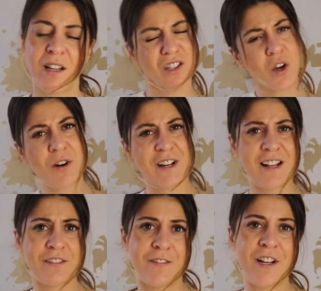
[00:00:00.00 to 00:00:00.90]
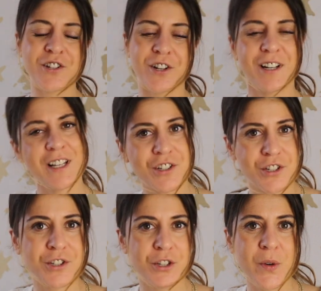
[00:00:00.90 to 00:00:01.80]
Let's go on that adventure. Let's
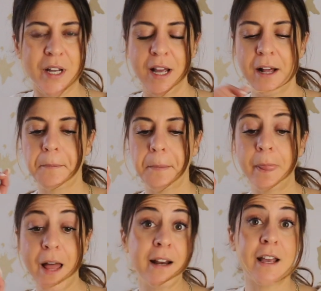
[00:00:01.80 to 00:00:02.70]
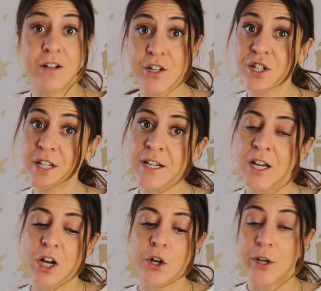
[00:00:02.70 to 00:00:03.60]
just do it. That
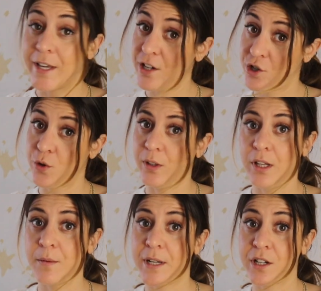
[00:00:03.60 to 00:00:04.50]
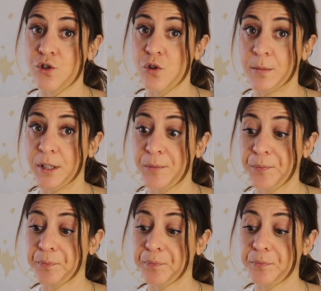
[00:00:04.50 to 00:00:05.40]
energy could get you a little bit in
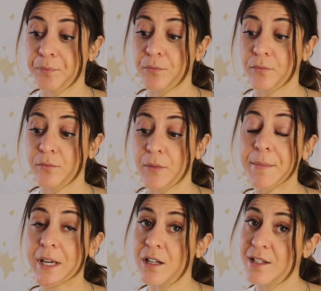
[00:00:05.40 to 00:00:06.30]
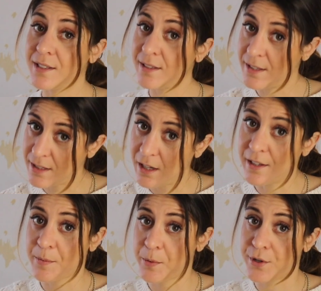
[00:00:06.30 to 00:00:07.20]
trouble because this
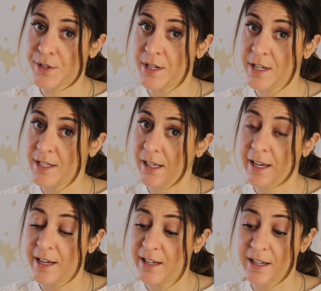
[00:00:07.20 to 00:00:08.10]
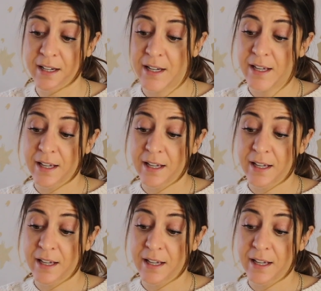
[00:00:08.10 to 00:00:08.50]
other person is like,